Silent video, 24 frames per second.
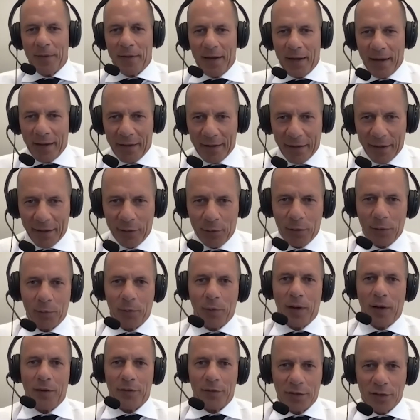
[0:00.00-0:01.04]
And I thought,
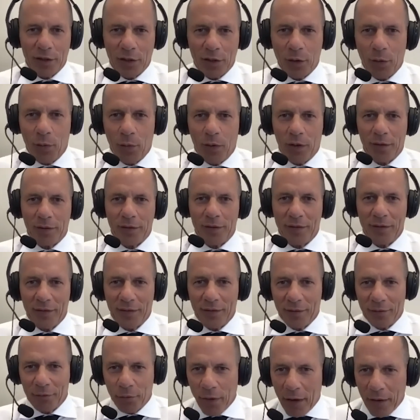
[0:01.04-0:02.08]
wow, this could go on
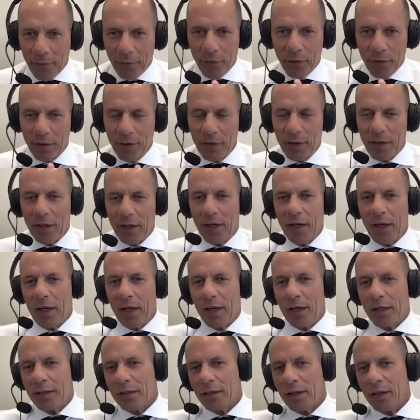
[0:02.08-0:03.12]
forever.
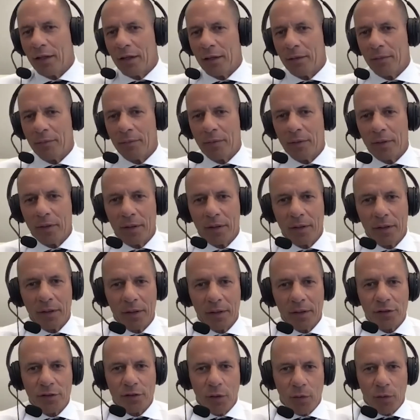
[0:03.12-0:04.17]
And, um, and
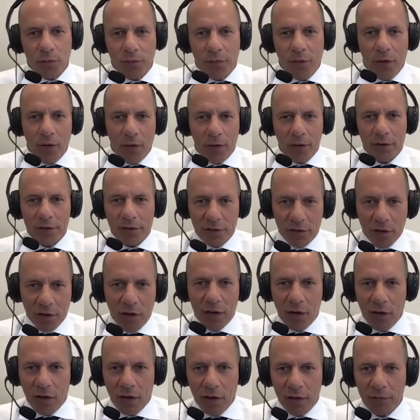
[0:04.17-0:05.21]
so far it's gone
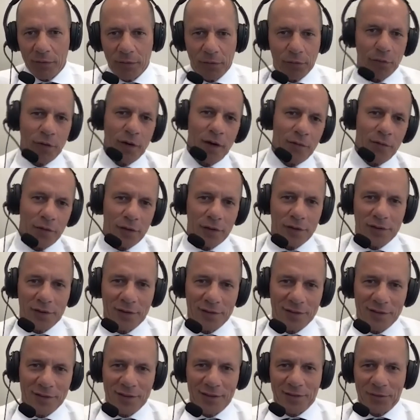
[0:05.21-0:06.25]
on forever. So
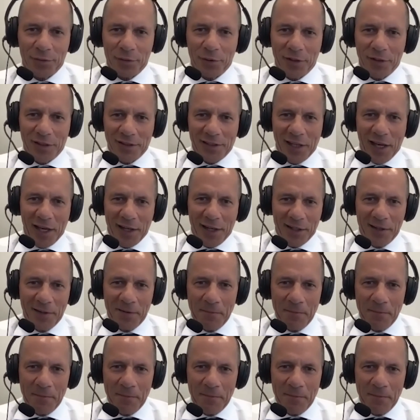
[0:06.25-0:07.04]
it's, it's really exciting.